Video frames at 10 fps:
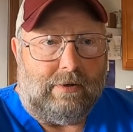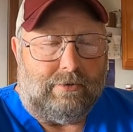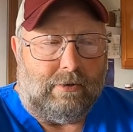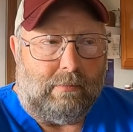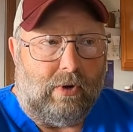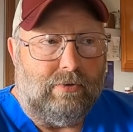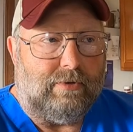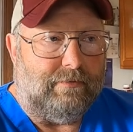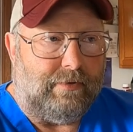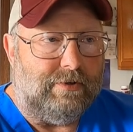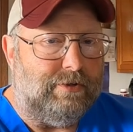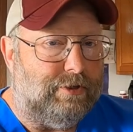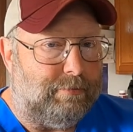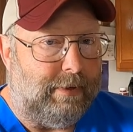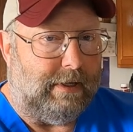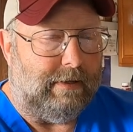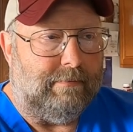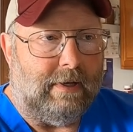that is the most efficient speed,